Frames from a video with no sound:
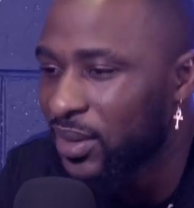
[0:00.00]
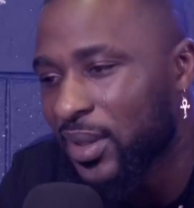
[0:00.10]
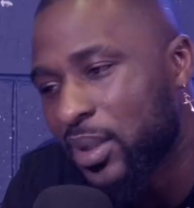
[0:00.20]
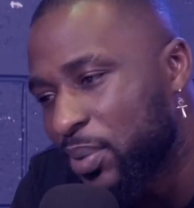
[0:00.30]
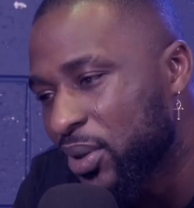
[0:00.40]
You
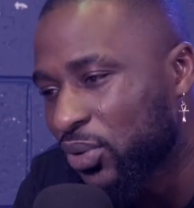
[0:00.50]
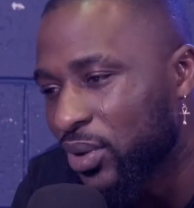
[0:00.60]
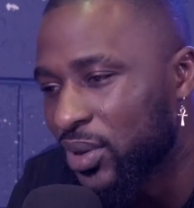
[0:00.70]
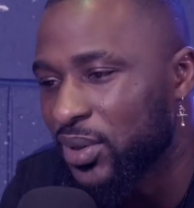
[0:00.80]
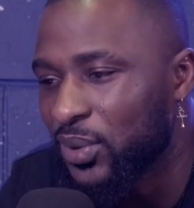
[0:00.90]
got to build
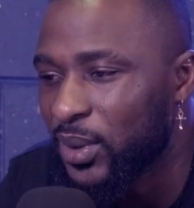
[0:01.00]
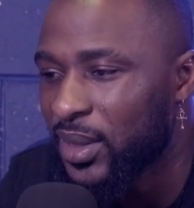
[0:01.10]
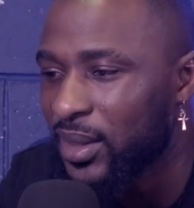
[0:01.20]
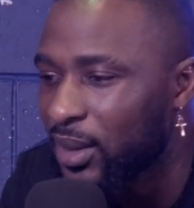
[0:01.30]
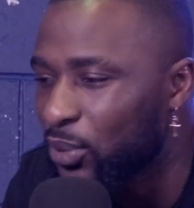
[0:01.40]
trust. You know, you
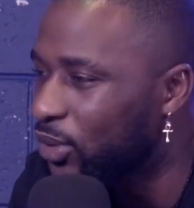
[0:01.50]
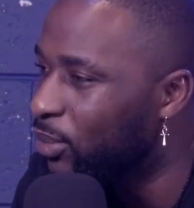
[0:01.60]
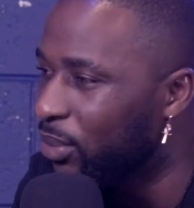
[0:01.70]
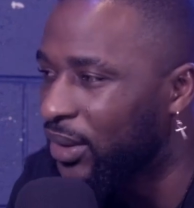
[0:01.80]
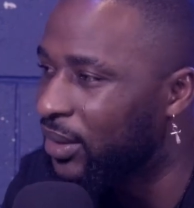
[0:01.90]
can't get with
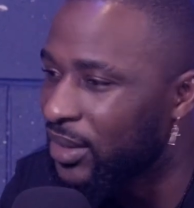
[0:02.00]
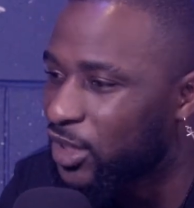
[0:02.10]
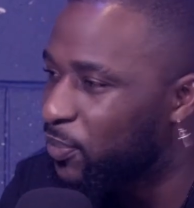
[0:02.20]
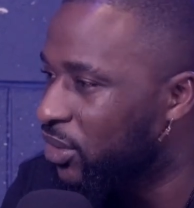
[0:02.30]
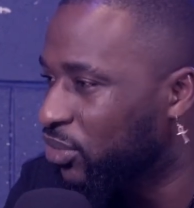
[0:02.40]
somebody and
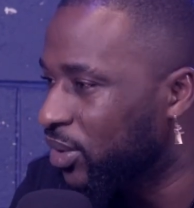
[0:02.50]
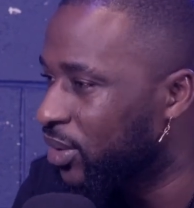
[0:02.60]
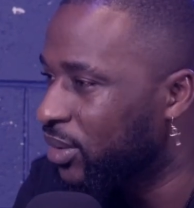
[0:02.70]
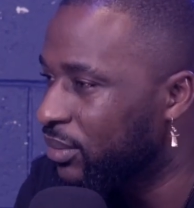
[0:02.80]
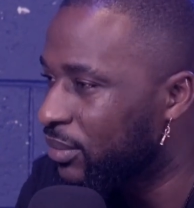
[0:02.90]
expect
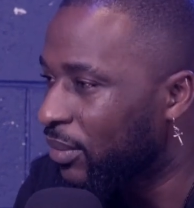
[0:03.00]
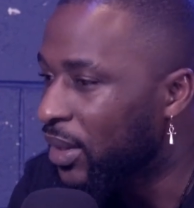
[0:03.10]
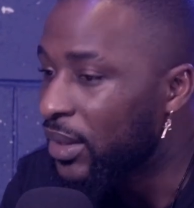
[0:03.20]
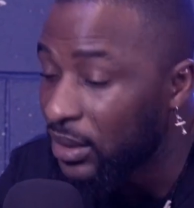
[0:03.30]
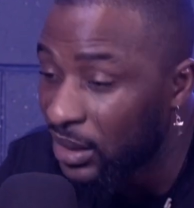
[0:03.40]
trust.
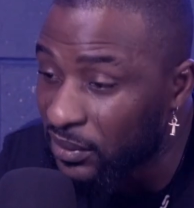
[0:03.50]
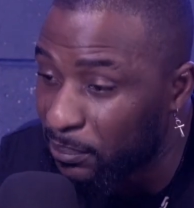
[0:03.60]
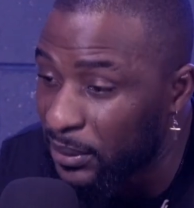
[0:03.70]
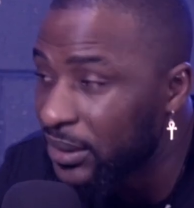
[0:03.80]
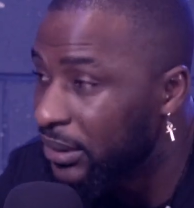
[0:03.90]
You have to
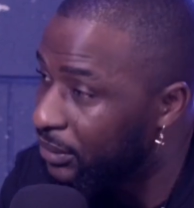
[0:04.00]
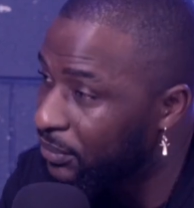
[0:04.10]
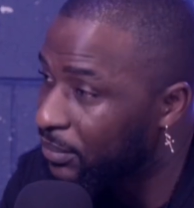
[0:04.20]
build it.